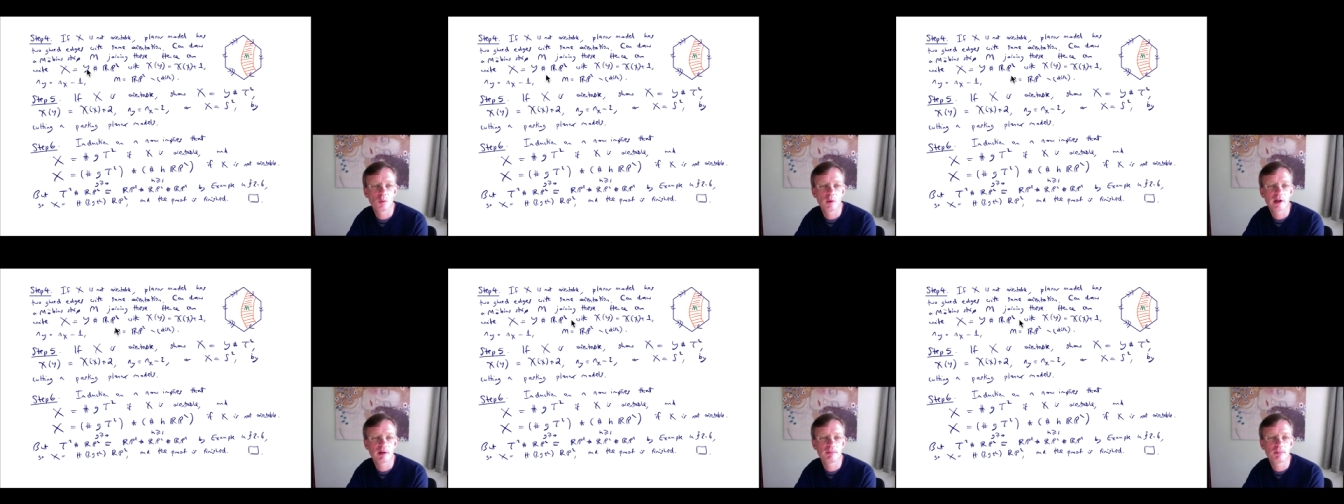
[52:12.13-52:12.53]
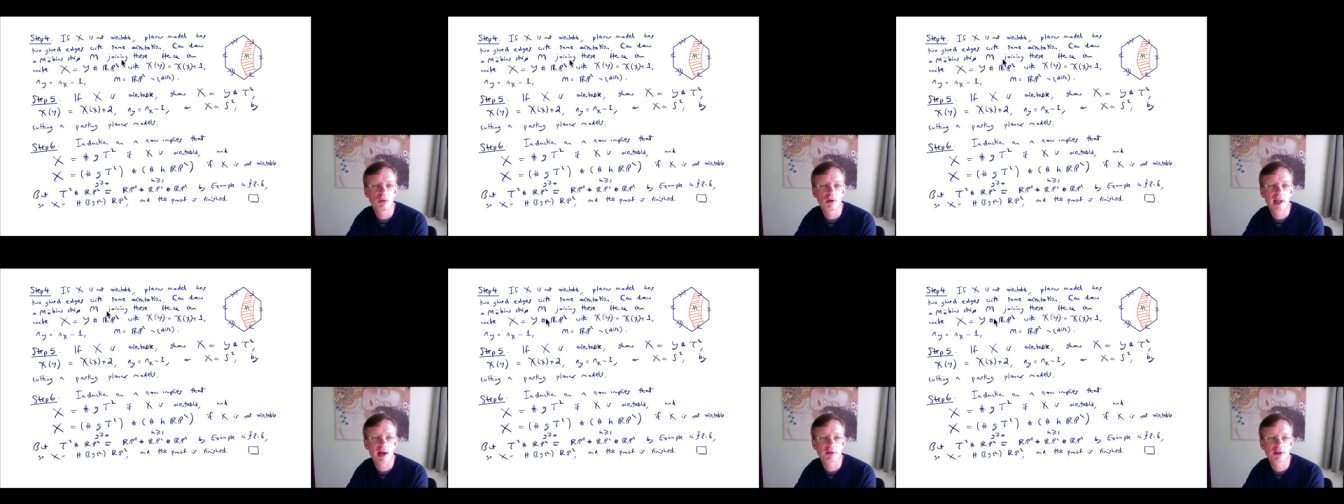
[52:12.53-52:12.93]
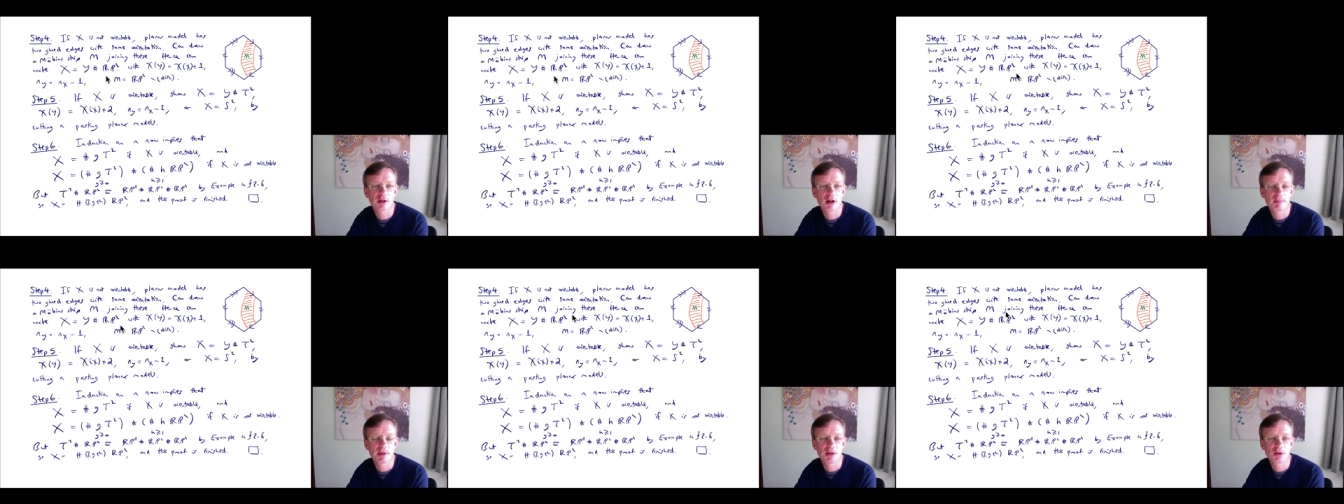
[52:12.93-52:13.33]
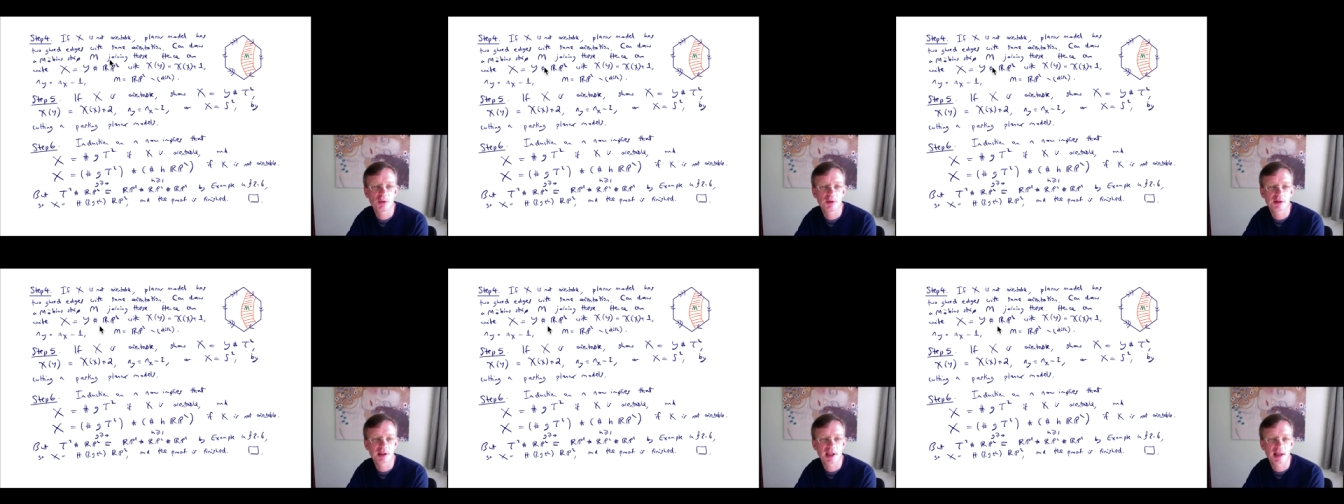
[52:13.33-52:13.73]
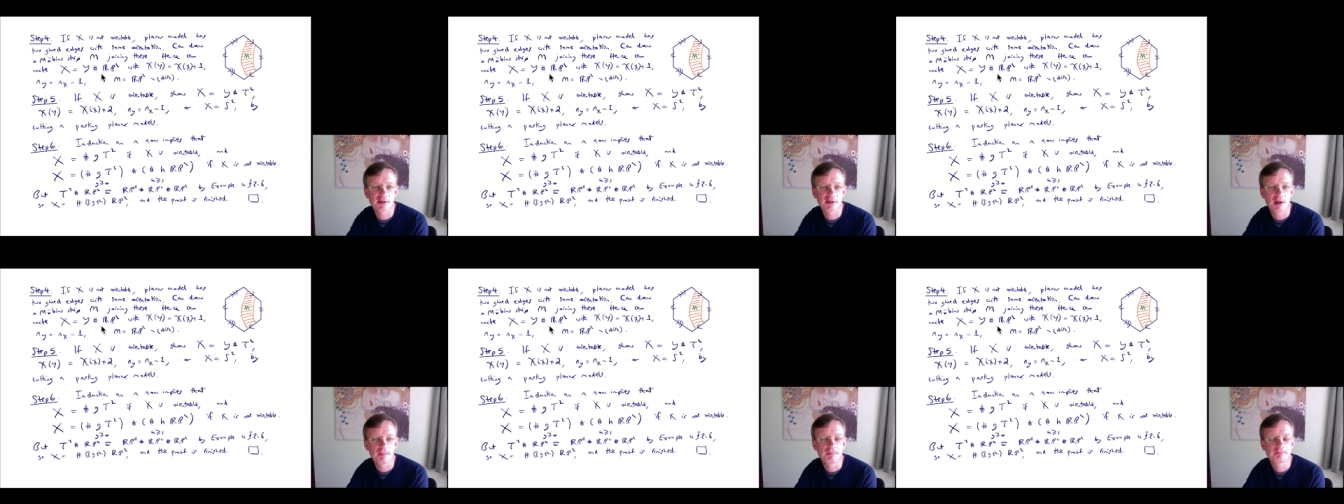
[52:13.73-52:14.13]
we can pull out an R P two as a
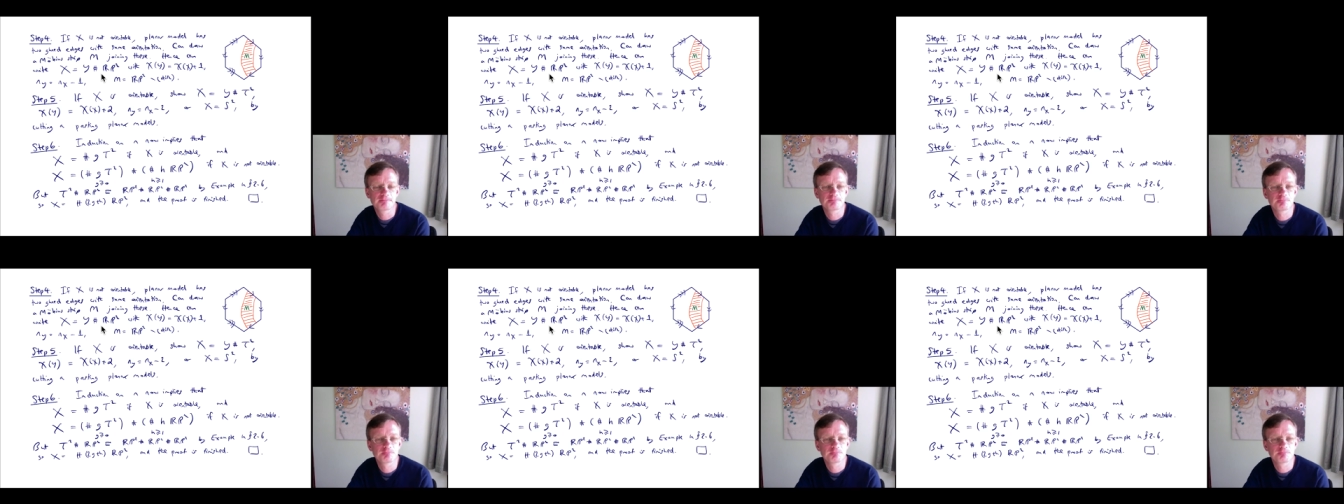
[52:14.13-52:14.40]
connect sum.